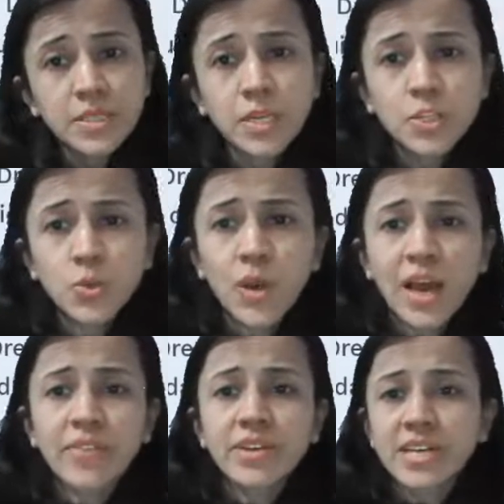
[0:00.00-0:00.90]
you
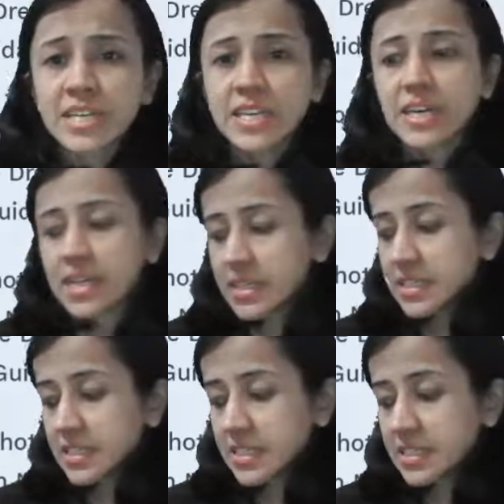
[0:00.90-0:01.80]
have clinical and
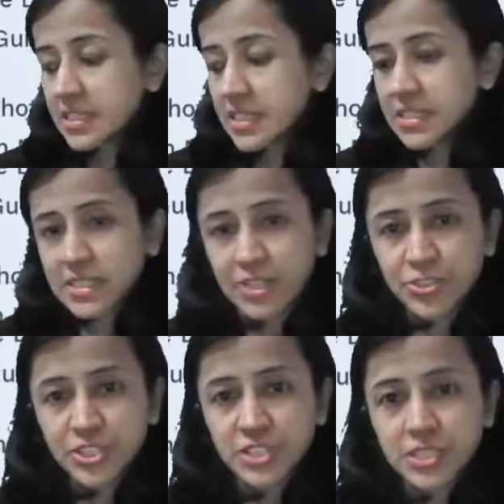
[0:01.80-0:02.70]
integrated
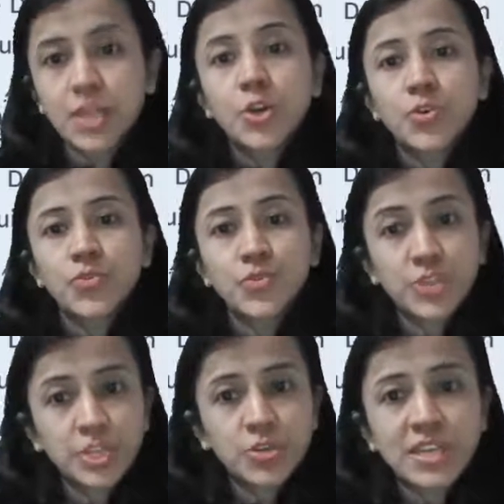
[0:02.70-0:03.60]
essentials,
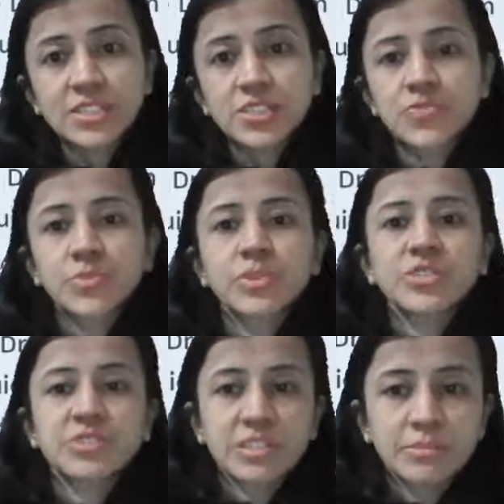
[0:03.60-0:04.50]
video lectures from the
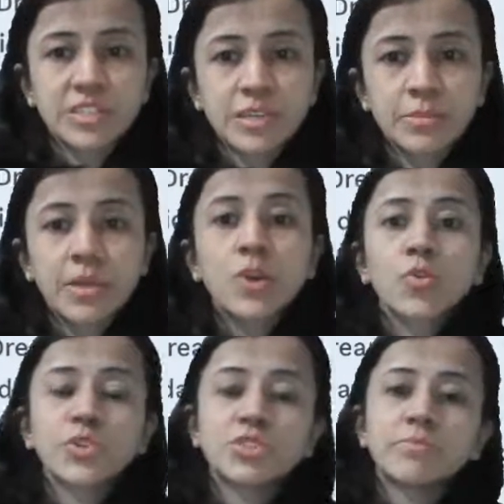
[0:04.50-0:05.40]
Dream Team,
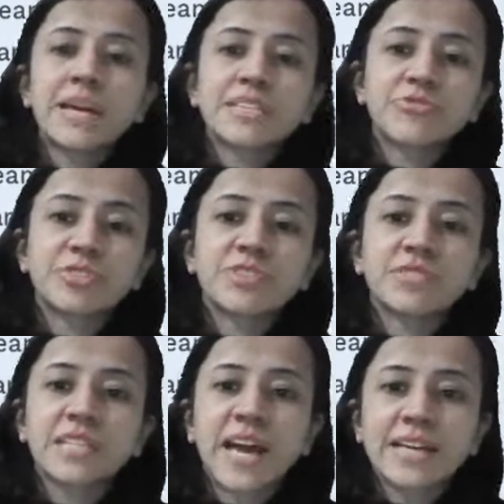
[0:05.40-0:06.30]
Question Bank 3
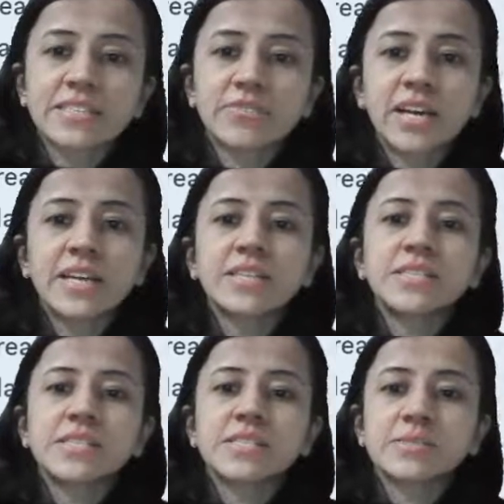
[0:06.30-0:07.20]
with active guidance,
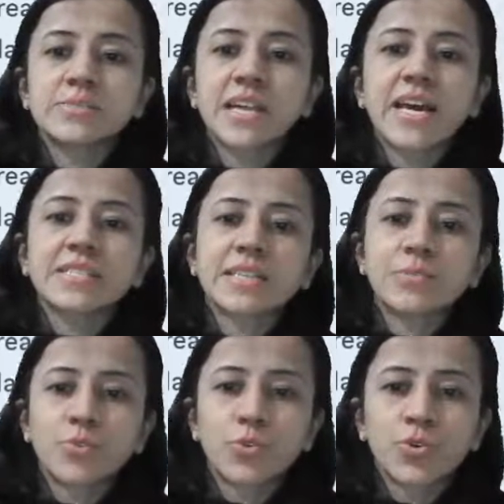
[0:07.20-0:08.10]
system tags and
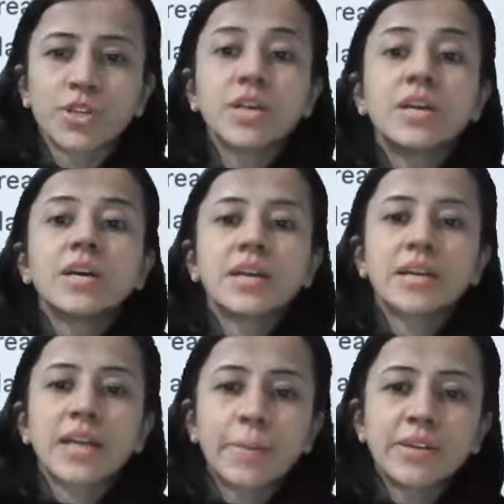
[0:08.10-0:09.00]

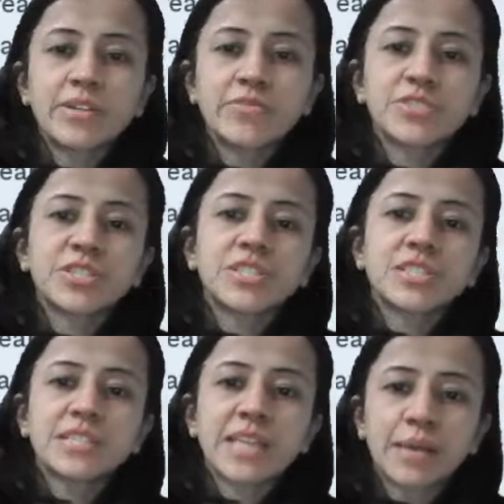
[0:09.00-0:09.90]
rapid revision,
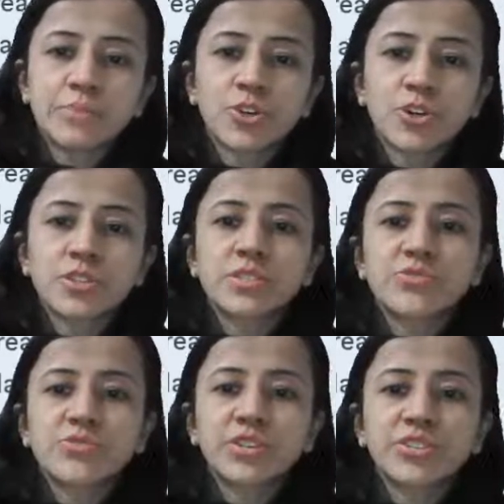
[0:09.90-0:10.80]
snapshots,
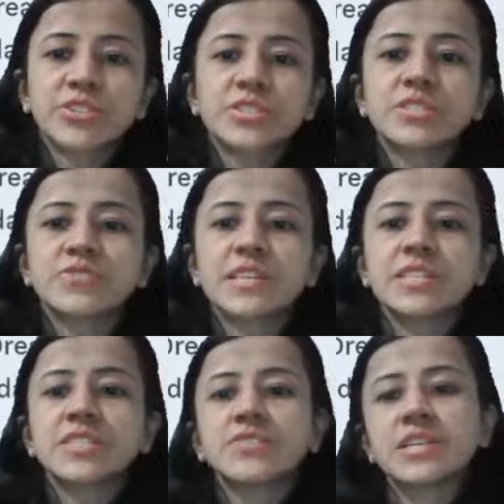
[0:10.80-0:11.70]
treasures in
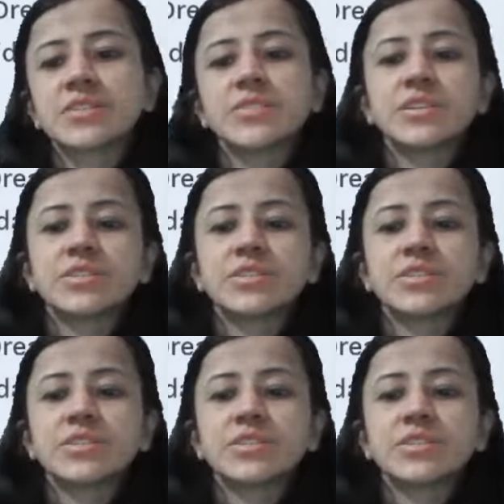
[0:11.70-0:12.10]
2021.